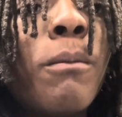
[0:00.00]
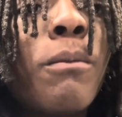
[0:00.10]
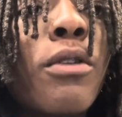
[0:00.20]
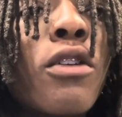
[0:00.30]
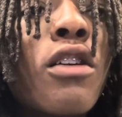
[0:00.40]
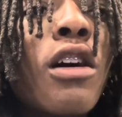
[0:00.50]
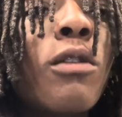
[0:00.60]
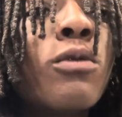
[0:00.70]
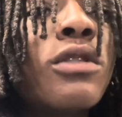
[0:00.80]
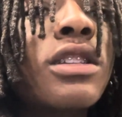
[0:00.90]
Pearl
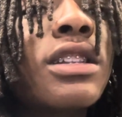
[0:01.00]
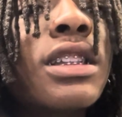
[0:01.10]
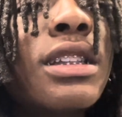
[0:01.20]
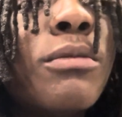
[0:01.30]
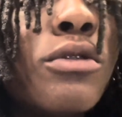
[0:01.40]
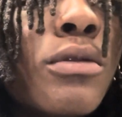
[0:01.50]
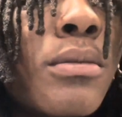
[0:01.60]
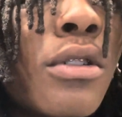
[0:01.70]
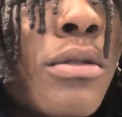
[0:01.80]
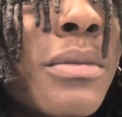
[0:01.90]
Harbor was a seminal
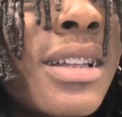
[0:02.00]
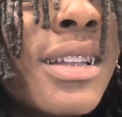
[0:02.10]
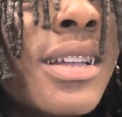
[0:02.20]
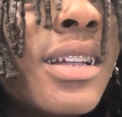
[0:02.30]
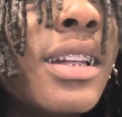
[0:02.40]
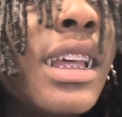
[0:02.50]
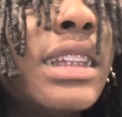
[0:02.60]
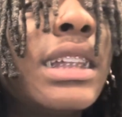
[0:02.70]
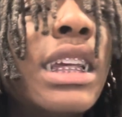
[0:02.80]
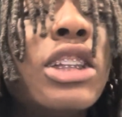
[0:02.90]
moment
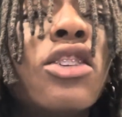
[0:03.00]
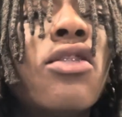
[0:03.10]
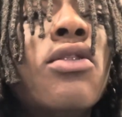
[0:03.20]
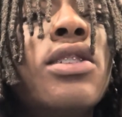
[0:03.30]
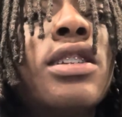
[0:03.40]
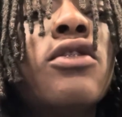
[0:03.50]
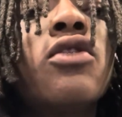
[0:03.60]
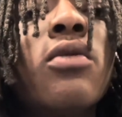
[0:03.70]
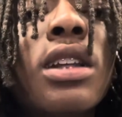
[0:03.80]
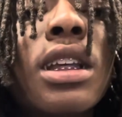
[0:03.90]
that changed the course of
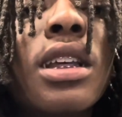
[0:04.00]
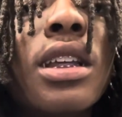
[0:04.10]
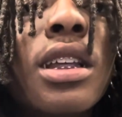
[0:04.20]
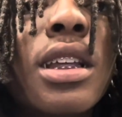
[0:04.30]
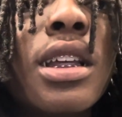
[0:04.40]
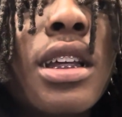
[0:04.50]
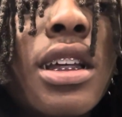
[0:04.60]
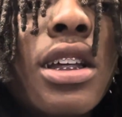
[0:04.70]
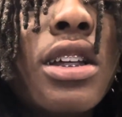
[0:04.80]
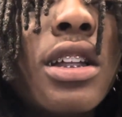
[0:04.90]
the
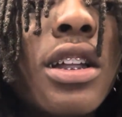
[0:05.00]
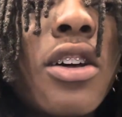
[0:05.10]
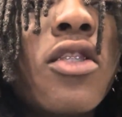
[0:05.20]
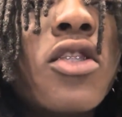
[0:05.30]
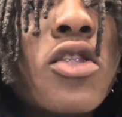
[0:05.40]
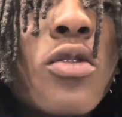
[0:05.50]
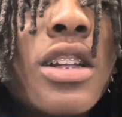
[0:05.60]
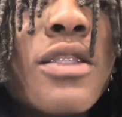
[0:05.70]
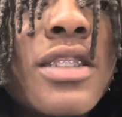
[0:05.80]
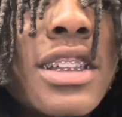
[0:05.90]

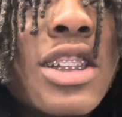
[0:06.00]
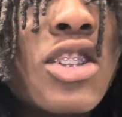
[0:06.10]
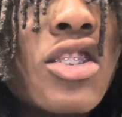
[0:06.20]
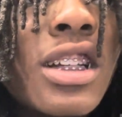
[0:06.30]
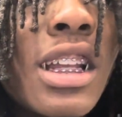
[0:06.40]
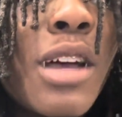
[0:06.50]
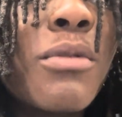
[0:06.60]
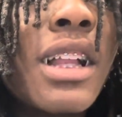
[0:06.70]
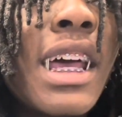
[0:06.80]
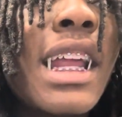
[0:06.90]
20th century, and I'm
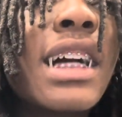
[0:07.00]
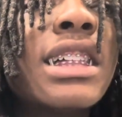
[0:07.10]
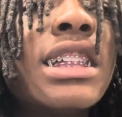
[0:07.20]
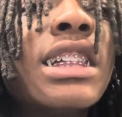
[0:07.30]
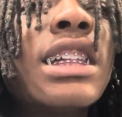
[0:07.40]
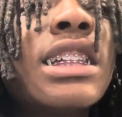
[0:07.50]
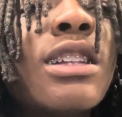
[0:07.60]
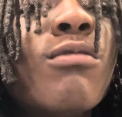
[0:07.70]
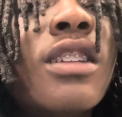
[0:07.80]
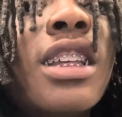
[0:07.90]
glad I could share
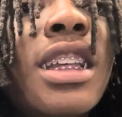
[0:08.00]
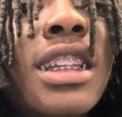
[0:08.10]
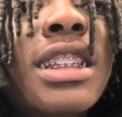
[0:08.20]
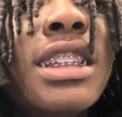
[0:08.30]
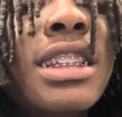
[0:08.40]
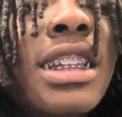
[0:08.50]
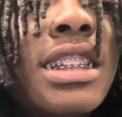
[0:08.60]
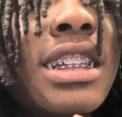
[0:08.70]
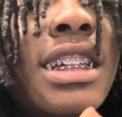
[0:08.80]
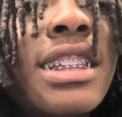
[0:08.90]
some of the key
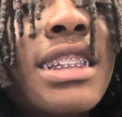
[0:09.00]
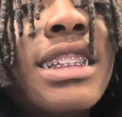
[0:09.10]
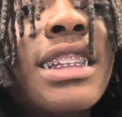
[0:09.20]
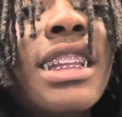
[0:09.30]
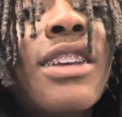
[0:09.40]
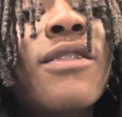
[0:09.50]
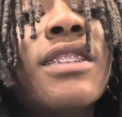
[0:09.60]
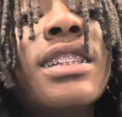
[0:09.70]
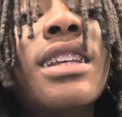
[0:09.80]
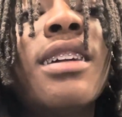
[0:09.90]
details and
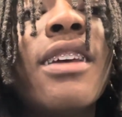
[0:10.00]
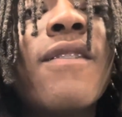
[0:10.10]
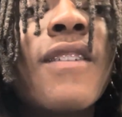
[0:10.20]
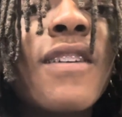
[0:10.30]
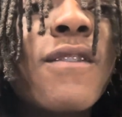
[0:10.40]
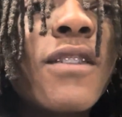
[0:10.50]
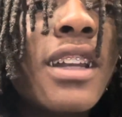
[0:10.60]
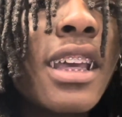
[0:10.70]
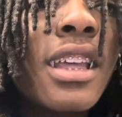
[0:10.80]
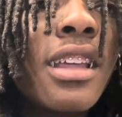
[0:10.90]
significance of that fateful
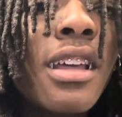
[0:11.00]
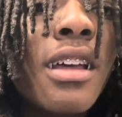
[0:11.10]
day.